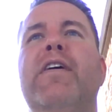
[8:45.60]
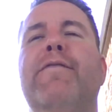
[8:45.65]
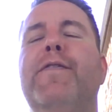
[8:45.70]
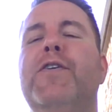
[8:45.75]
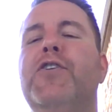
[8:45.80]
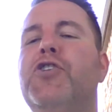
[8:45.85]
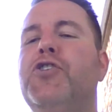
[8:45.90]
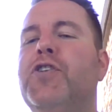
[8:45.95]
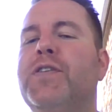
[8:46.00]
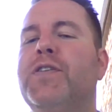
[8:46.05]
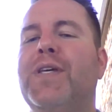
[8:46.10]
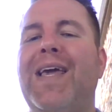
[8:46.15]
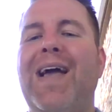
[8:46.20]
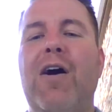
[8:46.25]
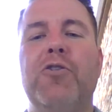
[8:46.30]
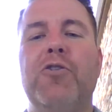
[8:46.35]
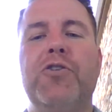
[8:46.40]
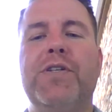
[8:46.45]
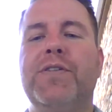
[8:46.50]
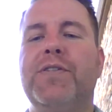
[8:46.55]
if it's just
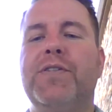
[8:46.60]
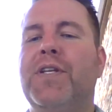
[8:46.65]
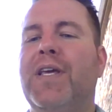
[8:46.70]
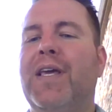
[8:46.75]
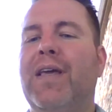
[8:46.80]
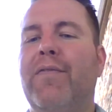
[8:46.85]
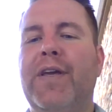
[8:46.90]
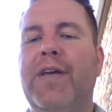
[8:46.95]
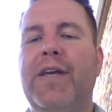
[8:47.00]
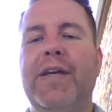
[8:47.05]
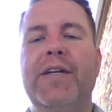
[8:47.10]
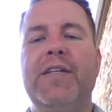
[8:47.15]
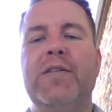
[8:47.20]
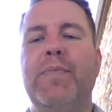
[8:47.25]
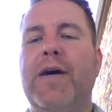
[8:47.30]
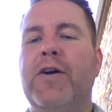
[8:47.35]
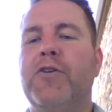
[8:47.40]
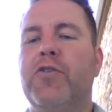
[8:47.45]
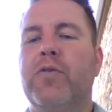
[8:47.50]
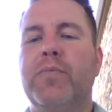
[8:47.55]
couches, TVs,
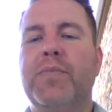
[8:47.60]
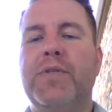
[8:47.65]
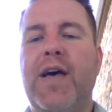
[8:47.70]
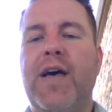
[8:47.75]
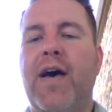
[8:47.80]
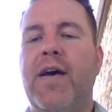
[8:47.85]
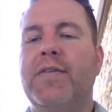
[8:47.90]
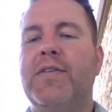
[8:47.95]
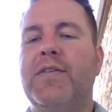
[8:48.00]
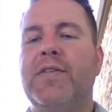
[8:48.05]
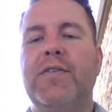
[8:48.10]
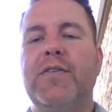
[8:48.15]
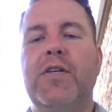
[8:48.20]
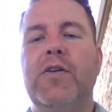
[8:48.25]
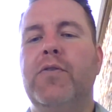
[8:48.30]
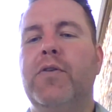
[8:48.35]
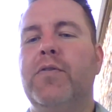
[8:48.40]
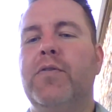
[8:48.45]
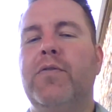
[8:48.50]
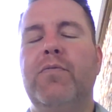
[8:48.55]
bedroom sets,
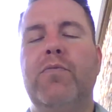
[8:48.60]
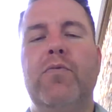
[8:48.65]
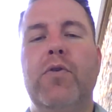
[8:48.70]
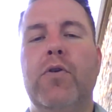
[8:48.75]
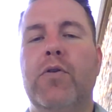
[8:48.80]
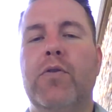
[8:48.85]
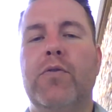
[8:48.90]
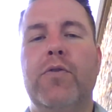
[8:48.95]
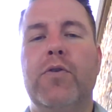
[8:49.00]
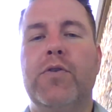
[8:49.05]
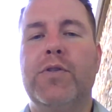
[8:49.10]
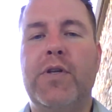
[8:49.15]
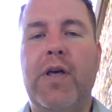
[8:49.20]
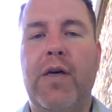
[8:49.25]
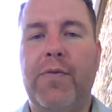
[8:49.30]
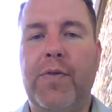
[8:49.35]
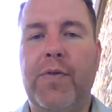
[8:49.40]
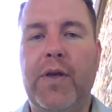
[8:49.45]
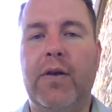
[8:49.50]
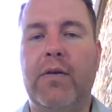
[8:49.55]
there's
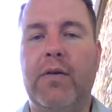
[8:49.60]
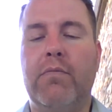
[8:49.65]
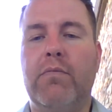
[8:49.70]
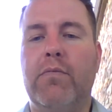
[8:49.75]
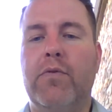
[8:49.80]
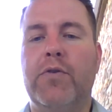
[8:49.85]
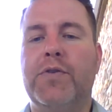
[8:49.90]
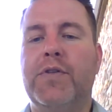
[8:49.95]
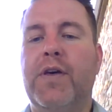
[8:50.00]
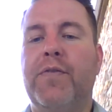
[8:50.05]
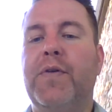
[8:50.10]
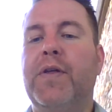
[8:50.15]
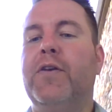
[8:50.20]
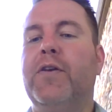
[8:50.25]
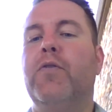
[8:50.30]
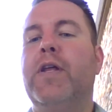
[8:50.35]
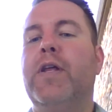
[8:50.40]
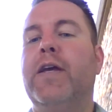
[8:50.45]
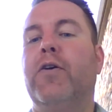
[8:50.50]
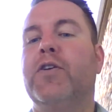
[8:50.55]
nothing
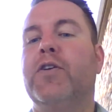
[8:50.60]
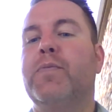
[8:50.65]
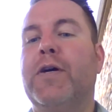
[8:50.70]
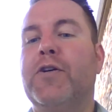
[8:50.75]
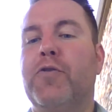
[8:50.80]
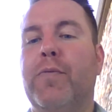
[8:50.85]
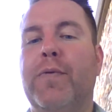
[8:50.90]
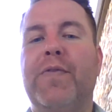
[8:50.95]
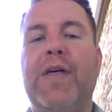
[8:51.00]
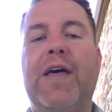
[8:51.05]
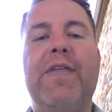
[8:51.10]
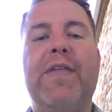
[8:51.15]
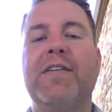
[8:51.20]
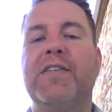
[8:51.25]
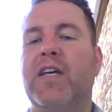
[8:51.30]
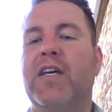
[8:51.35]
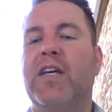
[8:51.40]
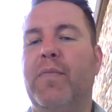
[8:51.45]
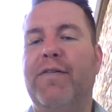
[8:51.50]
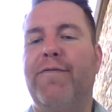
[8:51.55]
unique or special with that.
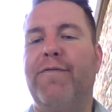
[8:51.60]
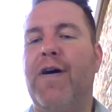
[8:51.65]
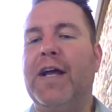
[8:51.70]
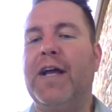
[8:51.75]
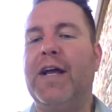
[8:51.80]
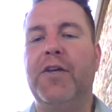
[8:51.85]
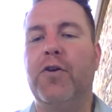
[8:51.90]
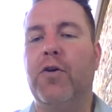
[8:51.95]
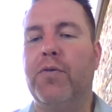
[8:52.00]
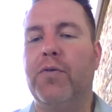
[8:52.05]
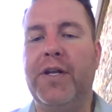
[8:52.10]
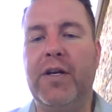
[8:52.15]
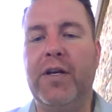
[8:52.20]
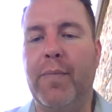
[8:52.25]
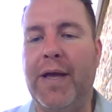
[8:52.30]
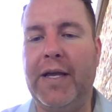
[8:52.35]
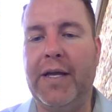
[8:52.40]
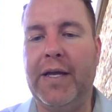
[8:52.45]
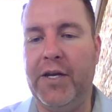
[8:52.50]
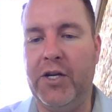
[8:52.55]
That's going to be fine. You don't need to
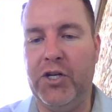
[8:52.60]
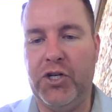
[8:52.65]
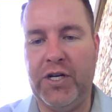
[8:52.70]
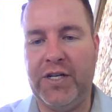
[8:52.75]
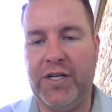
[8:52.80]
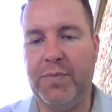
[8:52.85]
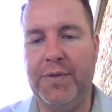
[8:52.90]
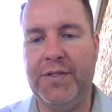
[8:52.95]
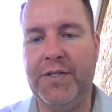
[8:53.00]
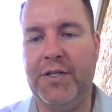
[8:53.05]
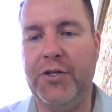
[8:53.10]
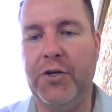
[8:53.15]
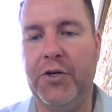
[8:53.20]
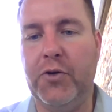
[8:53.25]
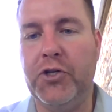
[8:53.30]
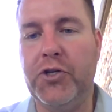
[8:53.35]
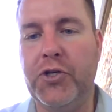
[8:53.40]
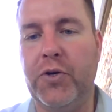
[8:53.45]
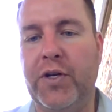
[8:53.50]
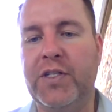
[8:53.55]
make any adjustments on your
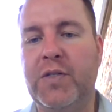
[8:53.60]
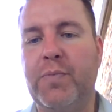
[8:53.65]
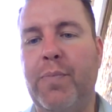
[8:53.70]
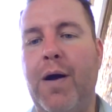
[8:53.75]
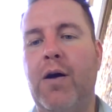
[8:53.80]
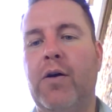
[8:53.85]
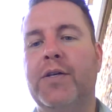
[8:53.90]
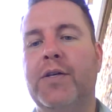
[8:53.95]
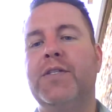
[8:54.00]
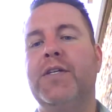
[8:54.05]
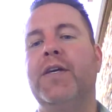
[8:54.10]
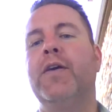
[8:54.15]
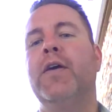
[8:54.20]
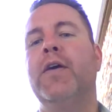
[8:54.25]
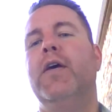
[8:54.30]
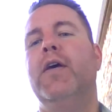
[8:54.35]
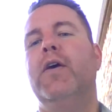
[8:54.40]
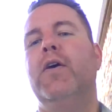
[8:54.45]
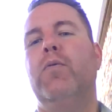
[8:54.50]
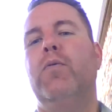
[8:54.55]
insurance policy.
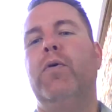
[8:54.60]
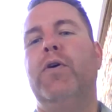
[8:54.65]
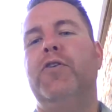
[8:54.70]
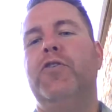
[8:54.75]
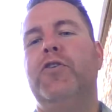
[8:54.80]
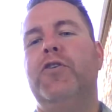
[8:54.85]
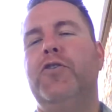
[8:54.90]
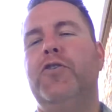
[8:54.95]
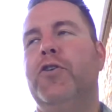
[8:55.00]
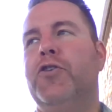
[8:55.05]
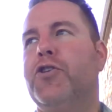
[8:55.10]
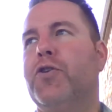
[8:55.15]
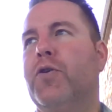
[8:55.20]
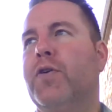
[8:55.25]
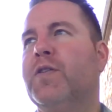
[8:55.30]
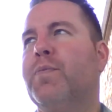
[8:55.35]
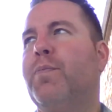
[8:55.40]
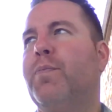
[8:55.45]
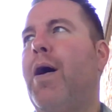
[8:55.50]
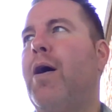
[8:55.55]
What
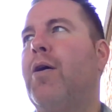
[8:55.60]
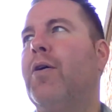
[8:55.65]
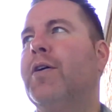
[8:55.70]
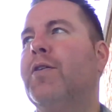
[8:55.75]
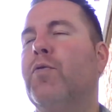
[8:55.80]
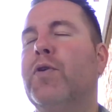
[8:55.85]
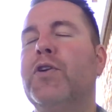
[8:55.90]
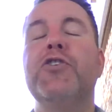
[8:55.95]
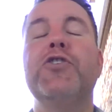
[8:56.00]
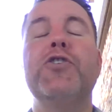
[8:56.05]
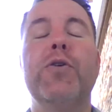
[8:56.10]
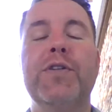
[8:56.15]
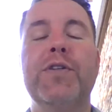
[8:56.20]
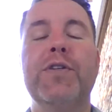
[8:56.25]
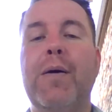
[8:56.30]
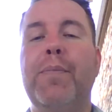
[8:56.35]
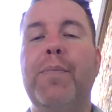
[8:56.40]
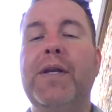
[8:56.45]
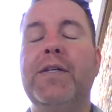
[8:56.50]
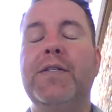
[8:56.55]
insurance
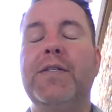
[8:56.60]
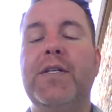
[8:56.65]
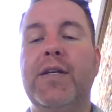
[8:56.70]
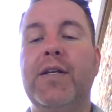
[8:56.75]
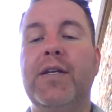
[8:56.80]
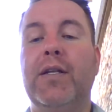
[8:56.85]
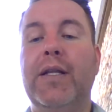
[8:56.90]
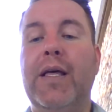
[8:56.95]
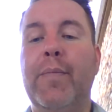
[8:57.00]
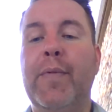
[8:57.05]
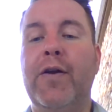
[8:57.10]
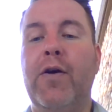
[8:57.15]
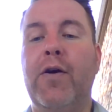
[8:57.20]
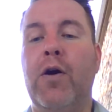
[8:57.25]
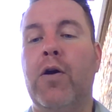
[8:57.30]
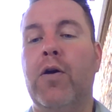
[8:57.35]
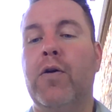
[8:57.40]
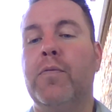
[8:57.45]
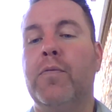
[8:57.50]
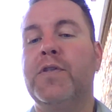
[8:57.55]
companies tend to limit
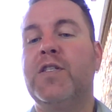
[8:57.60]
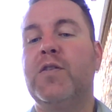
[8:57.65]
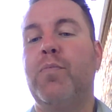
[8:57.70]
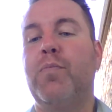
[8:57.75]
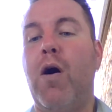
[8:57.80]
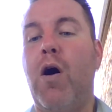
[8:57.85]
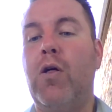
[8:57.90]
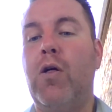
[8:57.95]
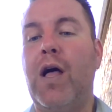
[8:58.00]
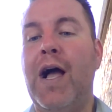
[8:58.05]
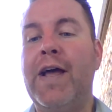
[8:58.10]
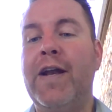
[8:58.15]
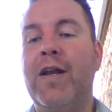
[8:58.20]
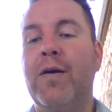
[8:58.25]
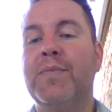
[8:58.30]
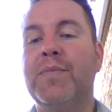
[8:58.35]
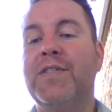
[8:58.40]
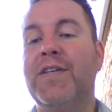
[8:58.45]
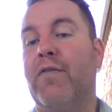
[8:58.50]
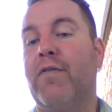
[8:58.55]
are small
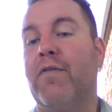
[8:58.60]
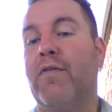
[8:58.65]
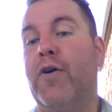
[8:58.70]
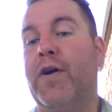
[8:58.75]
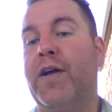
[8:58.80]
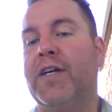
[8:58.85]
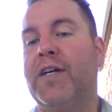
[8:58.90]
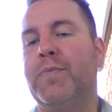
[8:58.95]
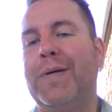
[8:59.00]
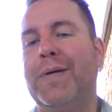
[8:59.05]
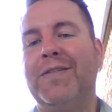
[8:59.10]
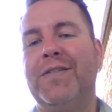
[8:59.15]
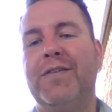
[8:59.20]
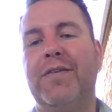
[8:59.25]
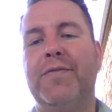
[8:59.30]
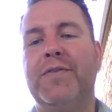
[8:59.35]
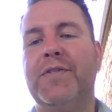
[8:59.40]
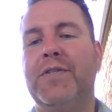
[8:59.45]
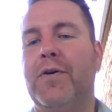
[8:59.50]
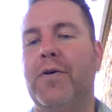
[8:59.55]
items that are very
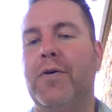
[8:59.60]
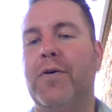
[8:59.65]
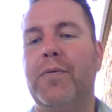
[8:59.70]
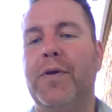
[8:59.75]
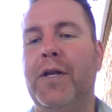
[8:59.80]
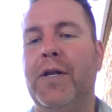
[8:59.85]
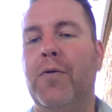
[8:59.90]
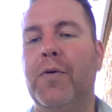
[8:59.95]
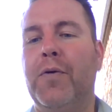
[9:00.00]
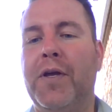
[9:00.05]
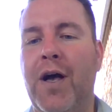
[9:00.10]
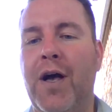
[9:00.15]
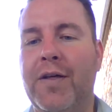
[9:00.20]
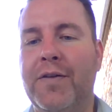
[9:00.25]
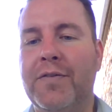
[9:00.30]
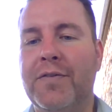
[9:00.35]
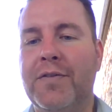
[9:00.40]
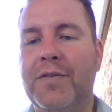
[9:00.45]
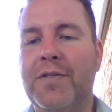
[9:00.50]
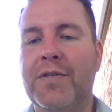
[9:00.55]
expensive. So,
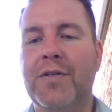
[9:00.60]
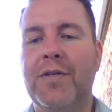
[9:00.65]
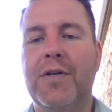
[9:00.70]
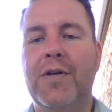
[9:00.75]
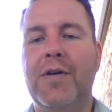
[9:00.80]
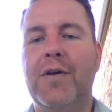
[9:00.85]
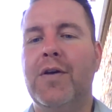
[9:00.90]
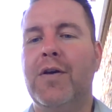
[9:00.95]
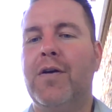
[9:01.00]
guns,